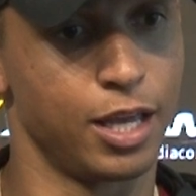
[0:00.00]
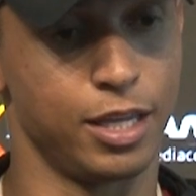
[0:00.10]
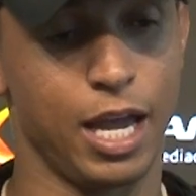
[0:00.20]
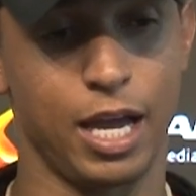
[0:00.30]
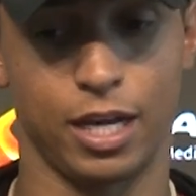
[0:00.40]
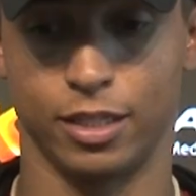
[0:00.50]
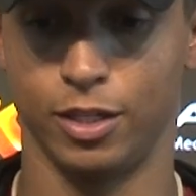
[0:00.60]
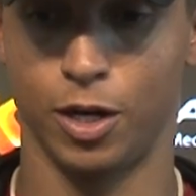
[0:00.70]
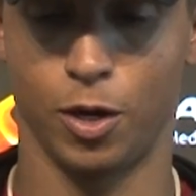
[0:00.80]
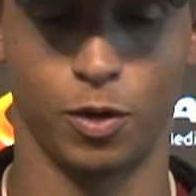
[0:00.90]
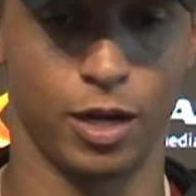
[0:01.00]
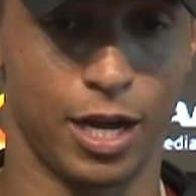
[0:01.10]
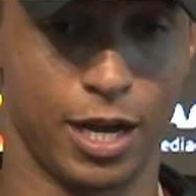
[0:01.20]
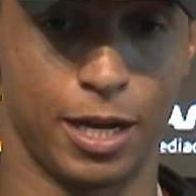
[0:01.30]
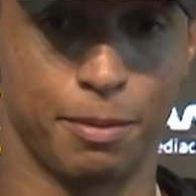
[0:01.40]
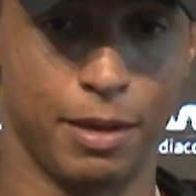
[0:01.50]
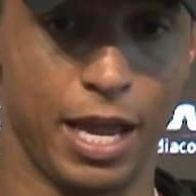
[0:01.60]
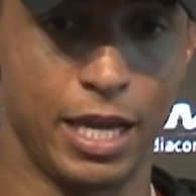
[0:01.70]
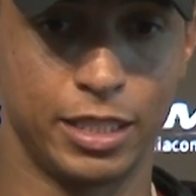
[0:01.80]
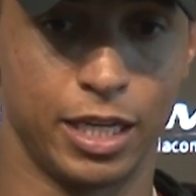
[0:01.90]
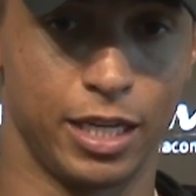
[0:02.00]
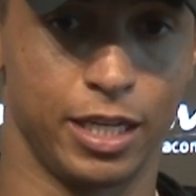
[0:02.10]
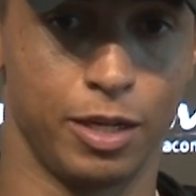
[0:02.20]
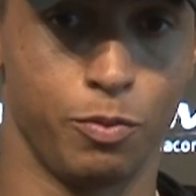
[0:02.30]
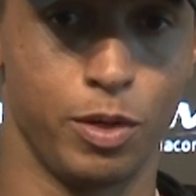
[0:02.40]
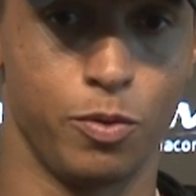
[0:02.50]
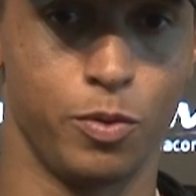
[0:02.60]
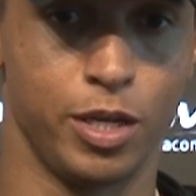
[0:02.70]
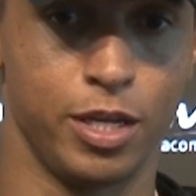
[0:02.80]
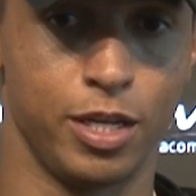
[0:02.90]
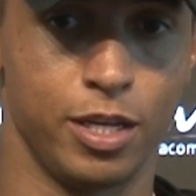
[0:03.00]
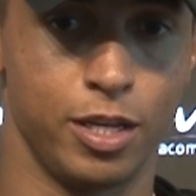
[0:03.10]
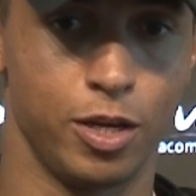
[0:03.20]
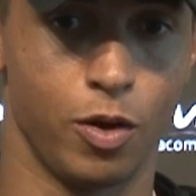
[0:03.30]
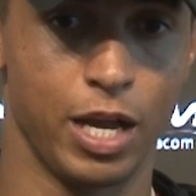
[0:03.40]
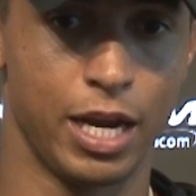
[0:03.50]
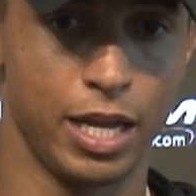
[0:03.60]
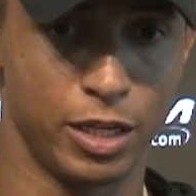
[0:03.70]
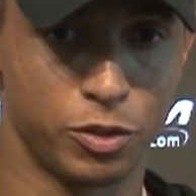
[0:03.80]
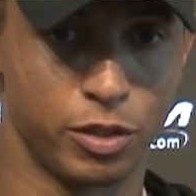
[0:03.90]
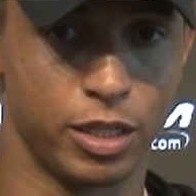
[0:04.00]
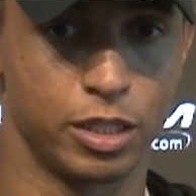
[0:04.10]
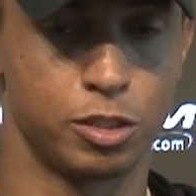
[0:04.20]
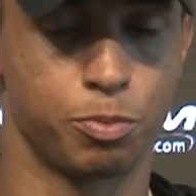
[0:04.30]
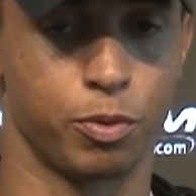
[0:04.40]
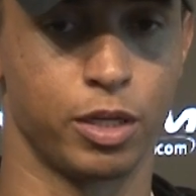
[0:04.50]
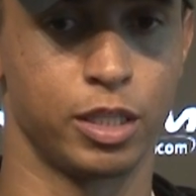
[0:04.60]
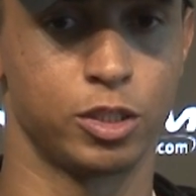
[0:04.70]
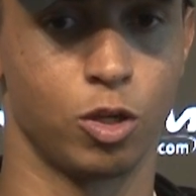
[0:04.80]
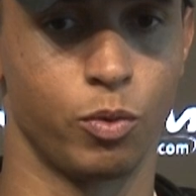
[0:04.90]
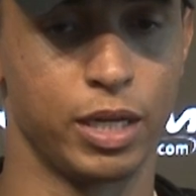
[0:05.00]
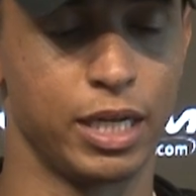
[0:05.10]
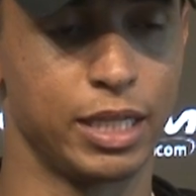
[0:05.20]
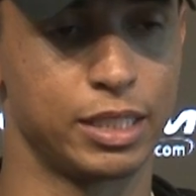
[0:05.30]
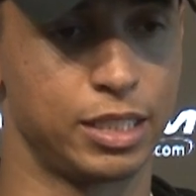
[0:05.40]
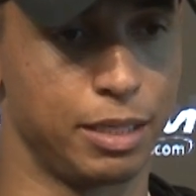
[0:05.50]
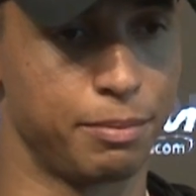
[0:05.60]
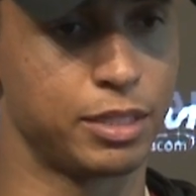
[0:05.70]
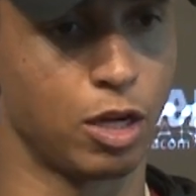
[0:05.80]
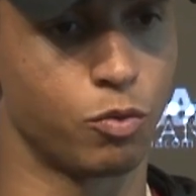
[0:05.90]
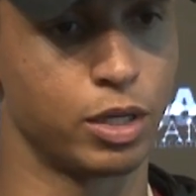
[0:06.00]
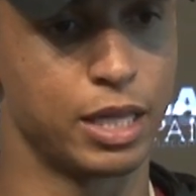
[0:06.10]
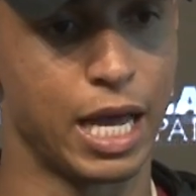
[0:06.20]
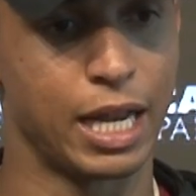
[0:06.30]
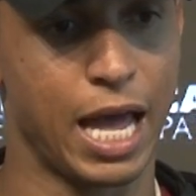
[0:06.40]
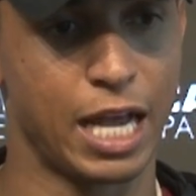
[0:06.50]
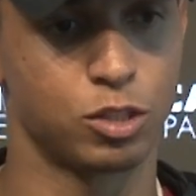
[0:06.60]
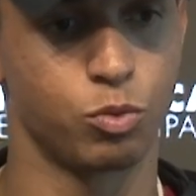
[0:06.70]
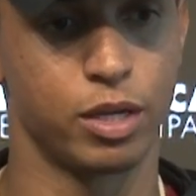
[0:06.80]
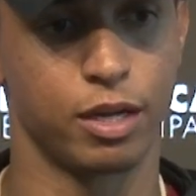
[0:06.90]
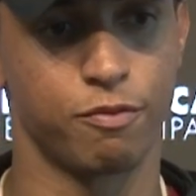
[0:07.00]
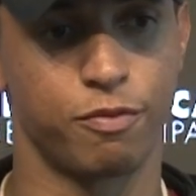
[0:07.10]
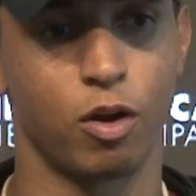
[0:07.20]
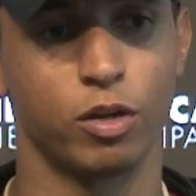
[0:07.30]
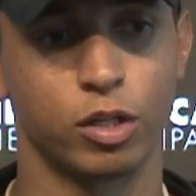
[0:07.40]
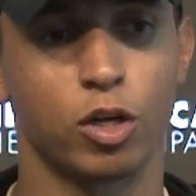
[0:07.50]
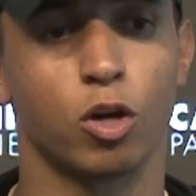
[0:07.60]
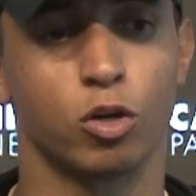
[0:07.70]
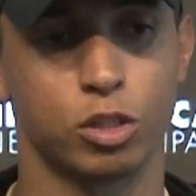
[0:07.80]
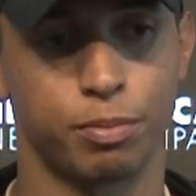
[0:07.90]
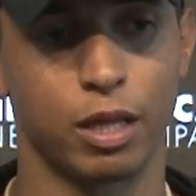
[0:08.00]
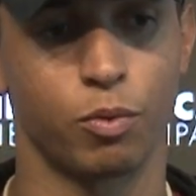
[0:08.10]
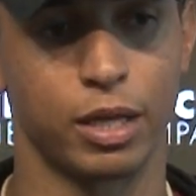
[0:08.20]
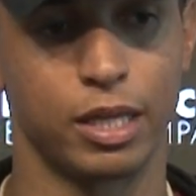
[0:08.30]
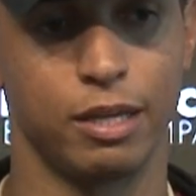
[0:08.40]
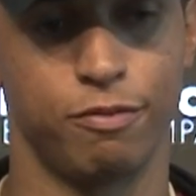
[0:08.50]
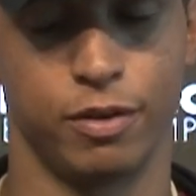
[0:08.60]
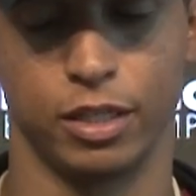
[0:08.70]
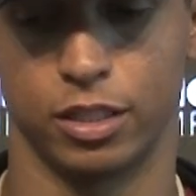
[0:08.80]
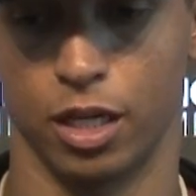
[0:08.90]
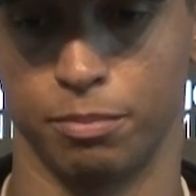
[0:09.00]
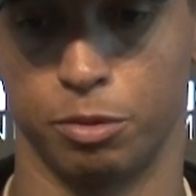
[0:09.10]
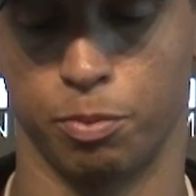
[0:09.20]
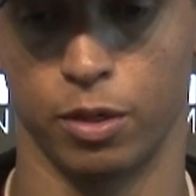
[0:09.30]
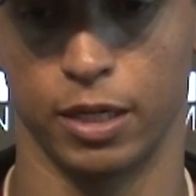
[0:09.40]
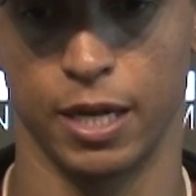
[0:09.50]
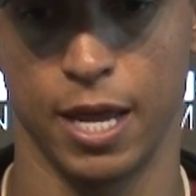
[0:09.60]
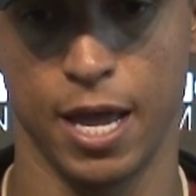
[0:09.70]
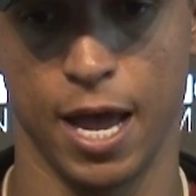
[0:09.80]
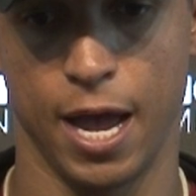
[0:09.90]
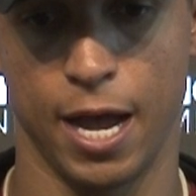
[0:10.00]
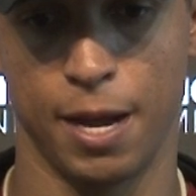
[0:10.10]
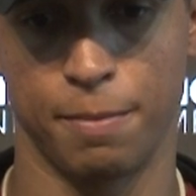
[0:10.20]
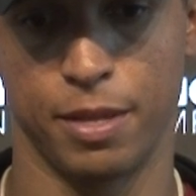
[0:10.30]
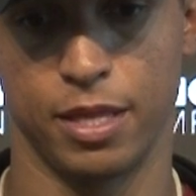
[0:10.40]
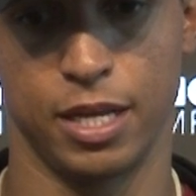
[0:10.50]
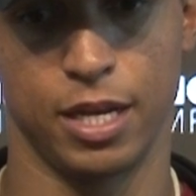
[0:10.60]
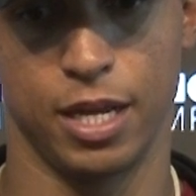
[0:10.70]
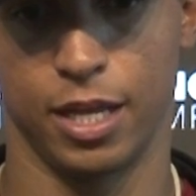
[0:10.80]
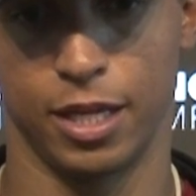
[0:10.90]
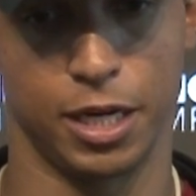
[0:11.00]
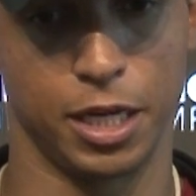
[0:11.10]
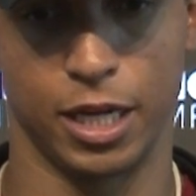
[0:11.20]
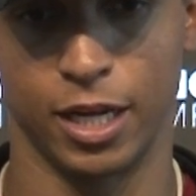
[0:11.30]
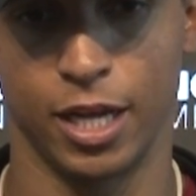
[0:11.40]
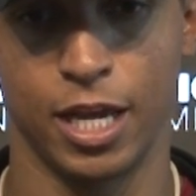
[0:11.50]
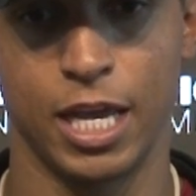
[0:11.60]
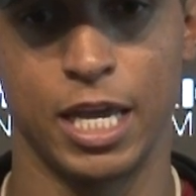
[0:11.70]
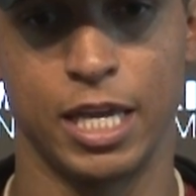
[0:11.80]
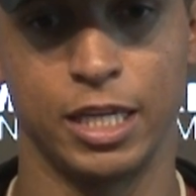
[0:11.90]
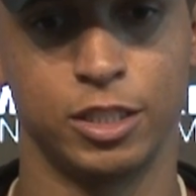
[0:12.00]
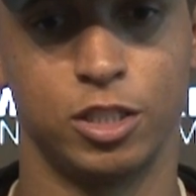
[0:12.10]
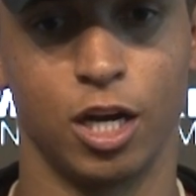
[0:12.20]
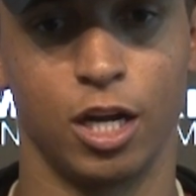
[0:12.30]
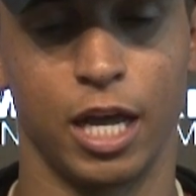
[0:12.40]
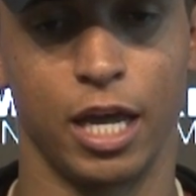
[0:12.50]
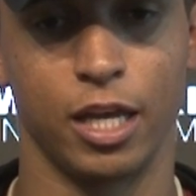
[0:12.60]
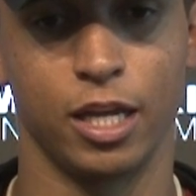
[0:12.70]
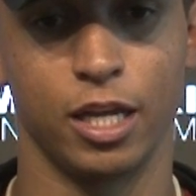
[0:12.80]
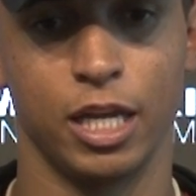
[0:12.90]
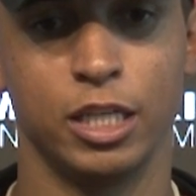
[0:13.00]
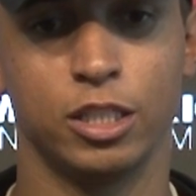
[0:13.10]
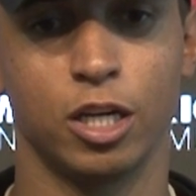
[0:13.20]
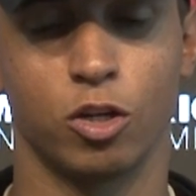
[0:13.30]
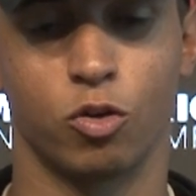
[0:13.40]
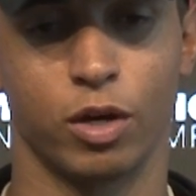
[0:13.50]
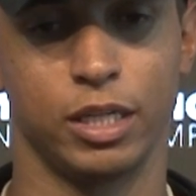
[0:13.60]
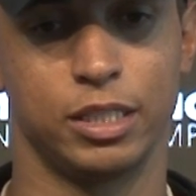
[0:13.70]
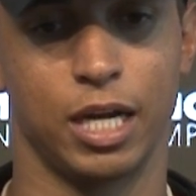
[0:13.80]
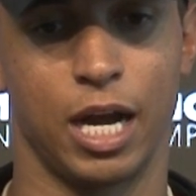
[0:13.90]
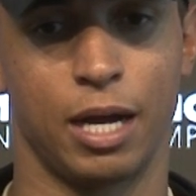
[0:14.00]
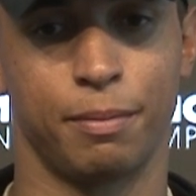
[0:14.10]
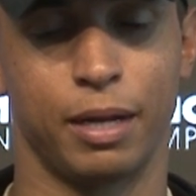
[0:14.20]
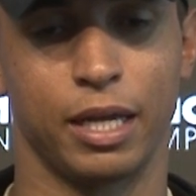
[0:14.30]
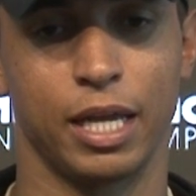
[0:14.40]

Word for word: Yeah, you know, um, AJ again. We we you know he had an injury in the spring, so we didn't get to see him until really that last week, and felt encouraged by the way that he finished up spring, um, and then and then again. He's done a he's done a great job. Like